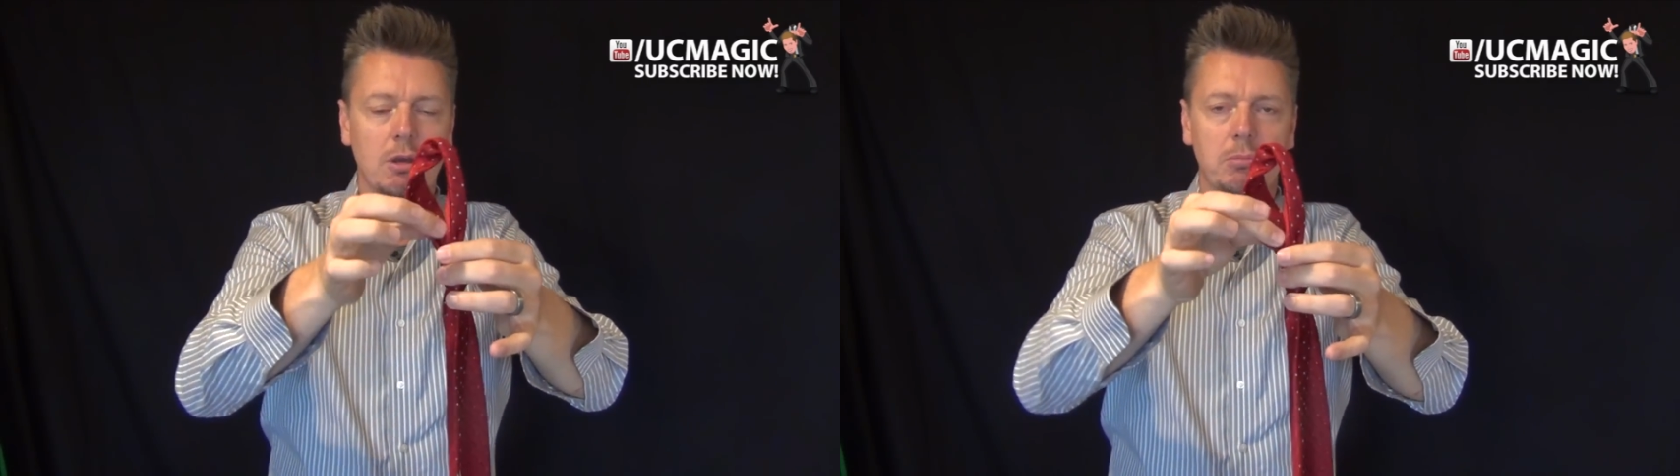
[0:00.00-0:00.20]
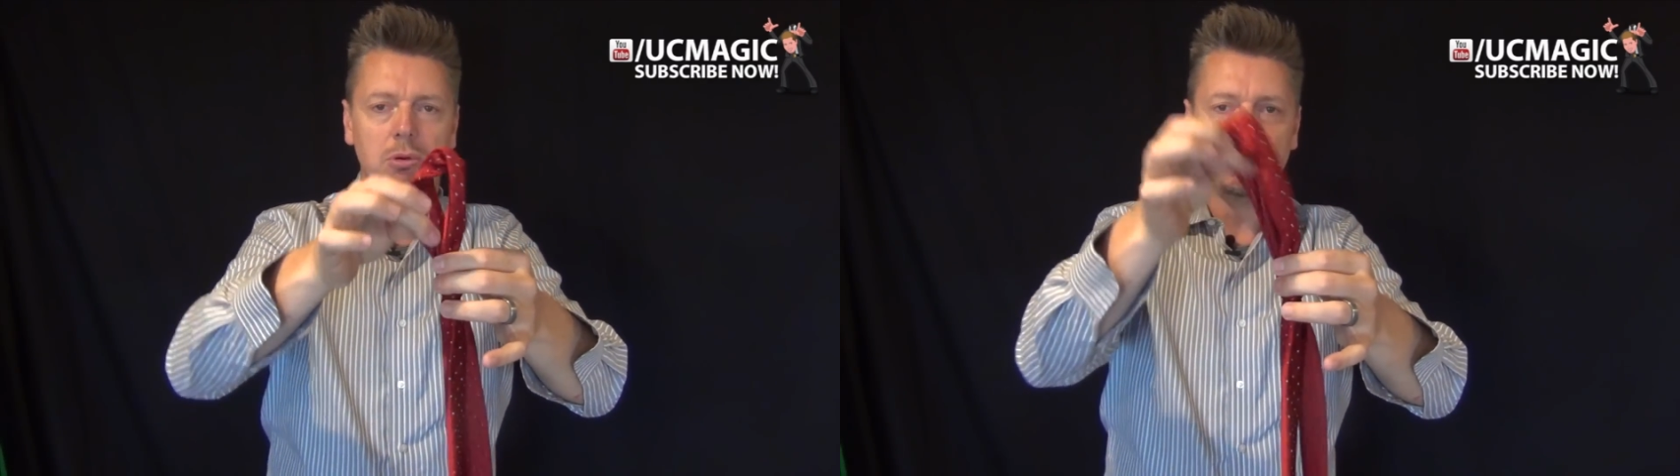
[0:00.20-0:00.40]

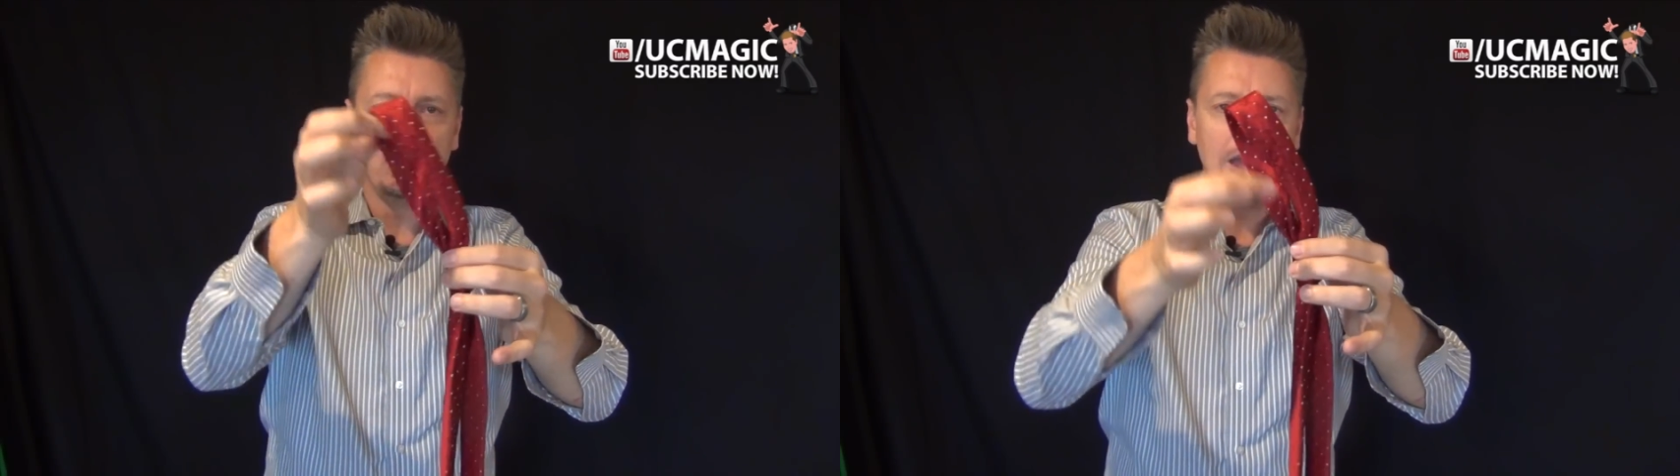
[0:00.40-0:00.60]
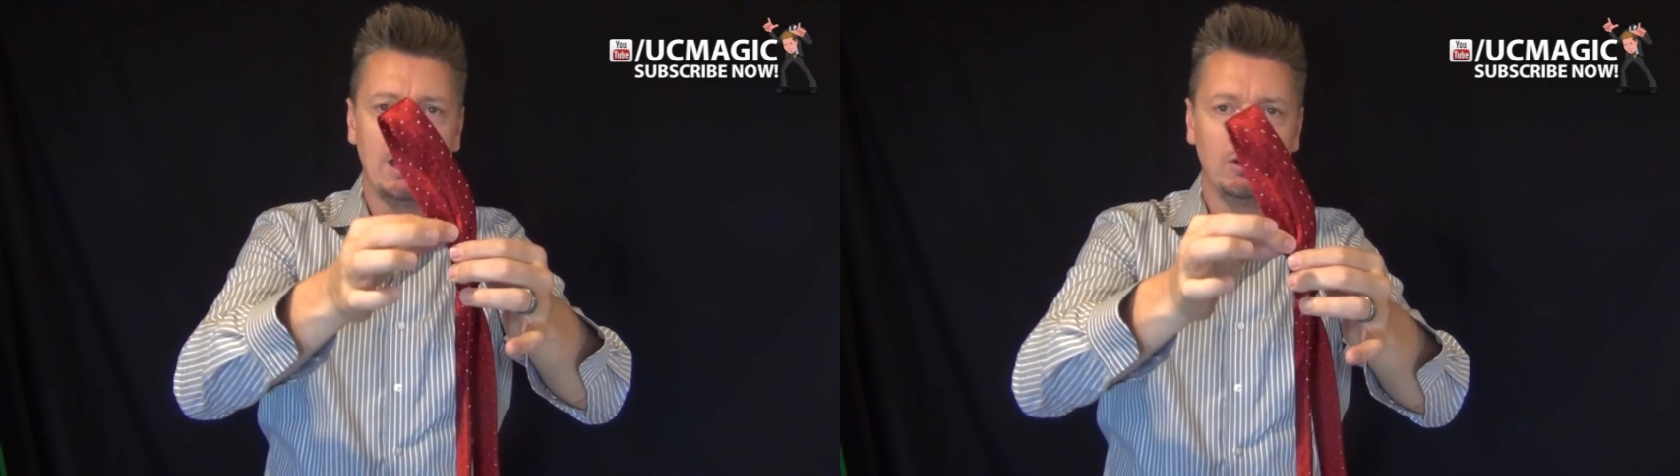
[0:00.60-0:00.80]
Pull
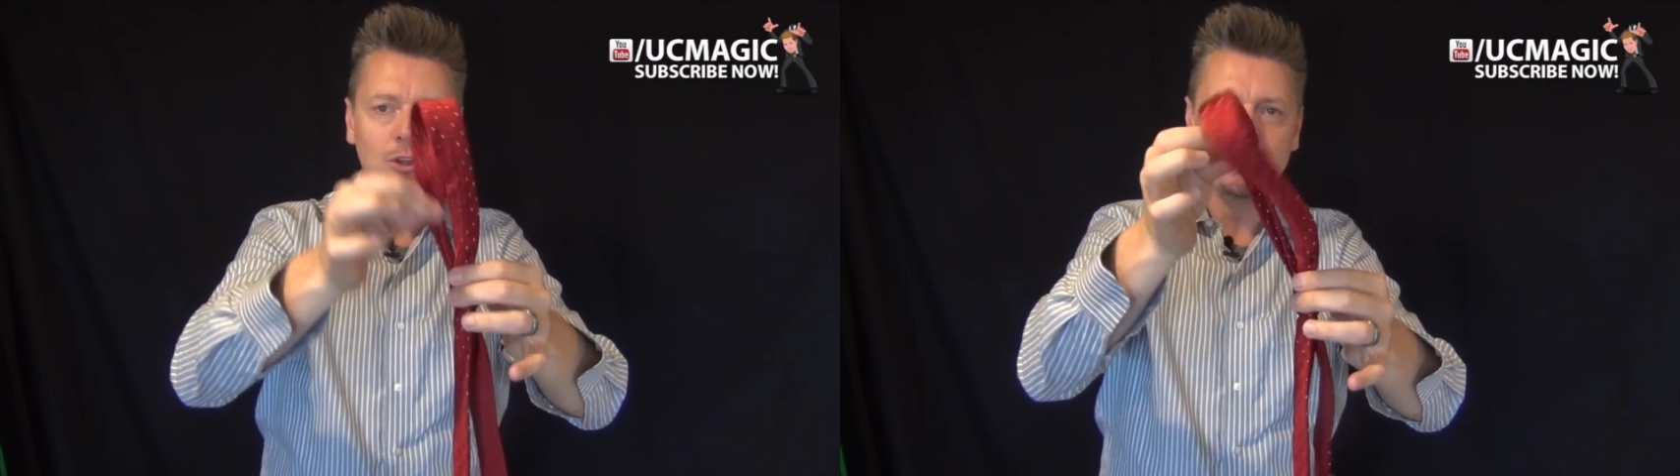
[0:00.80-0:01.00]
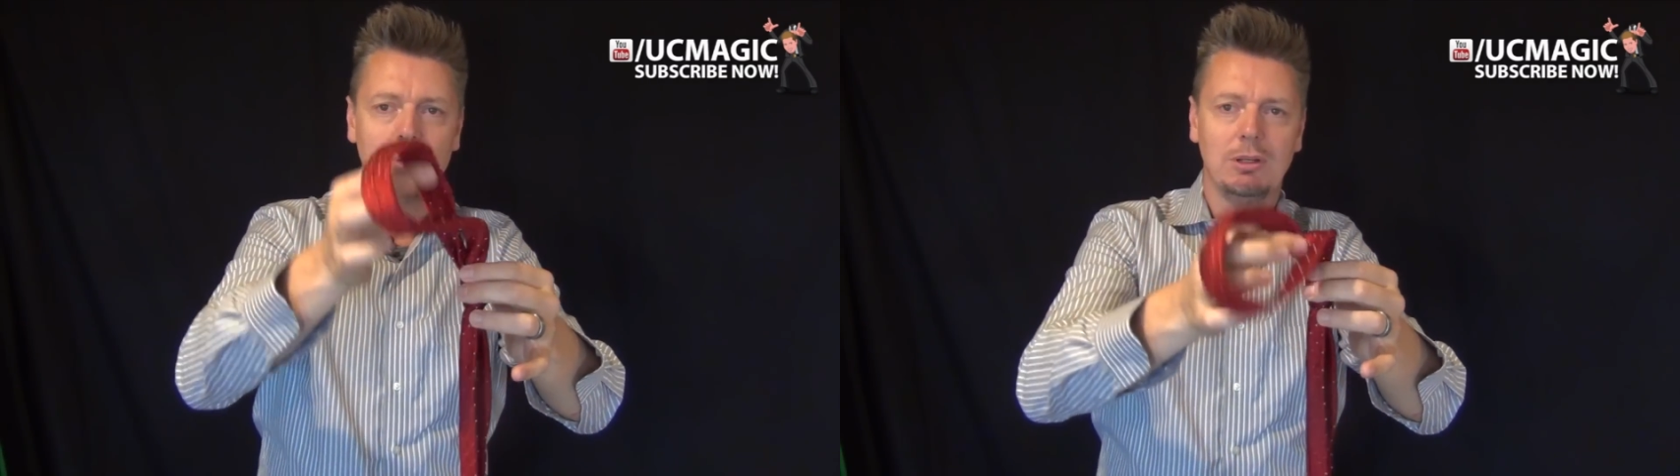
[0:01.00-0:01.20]
that
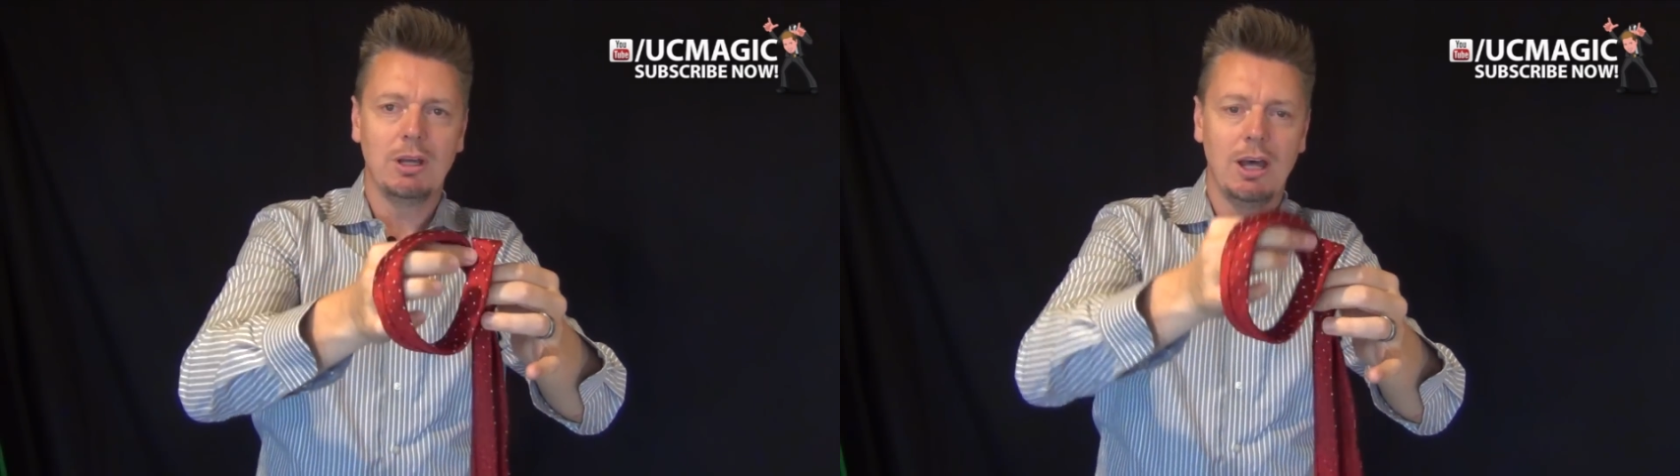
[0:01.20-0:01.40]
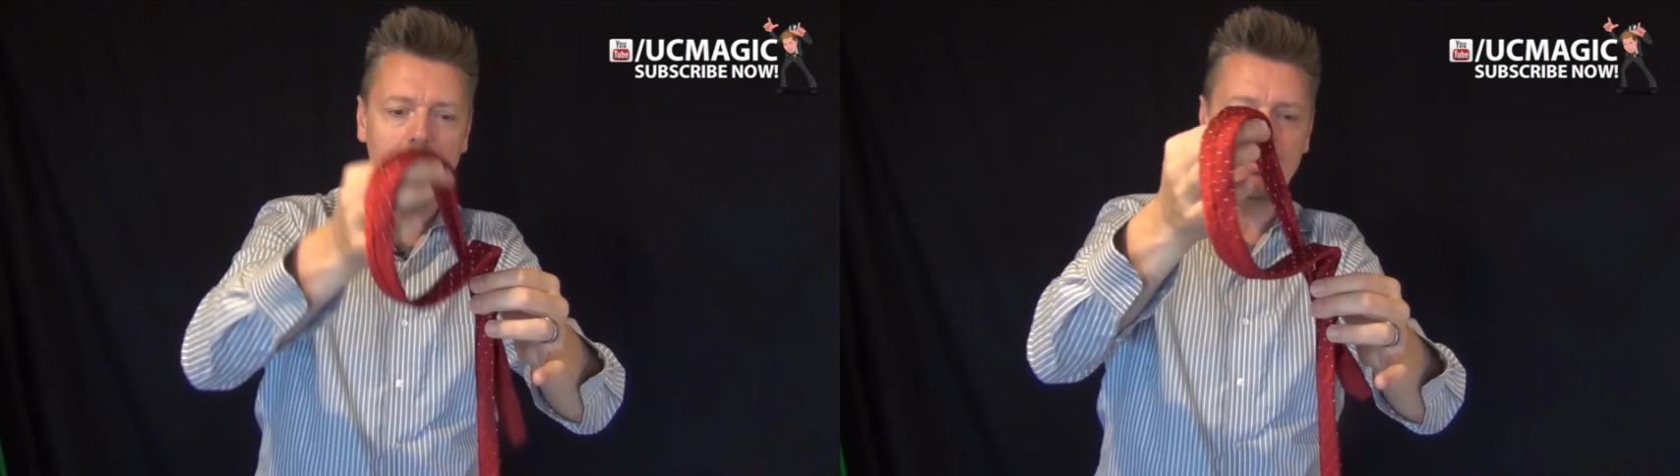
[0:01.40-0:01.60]
loop
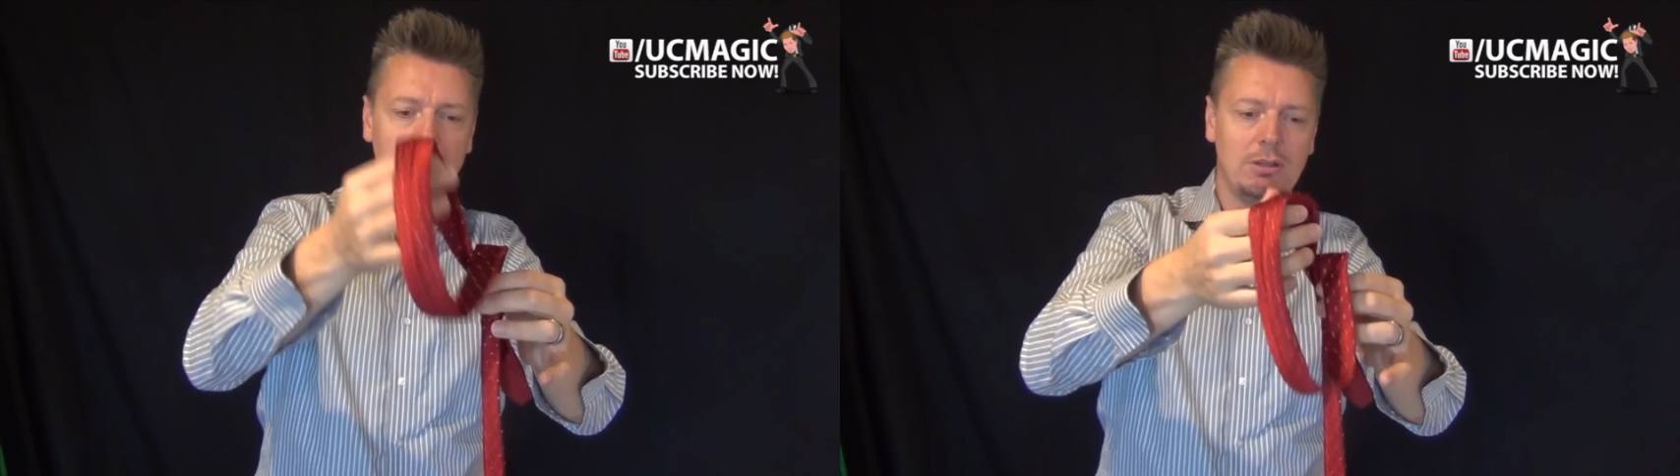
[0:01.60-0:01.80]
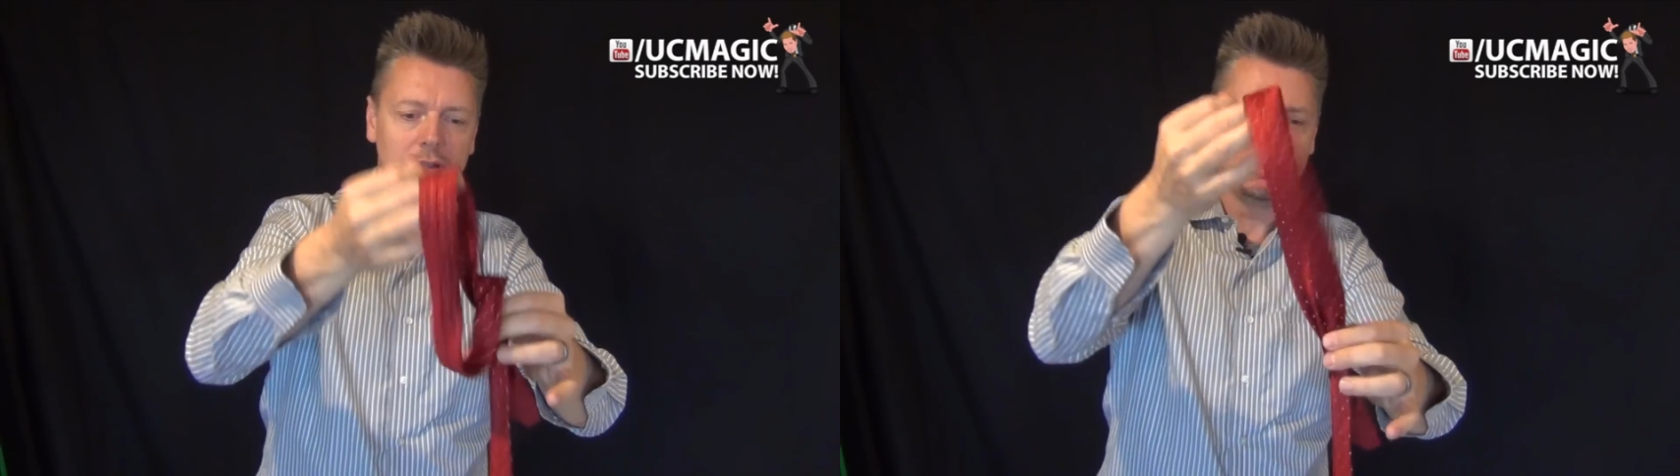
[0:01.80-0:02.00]
up,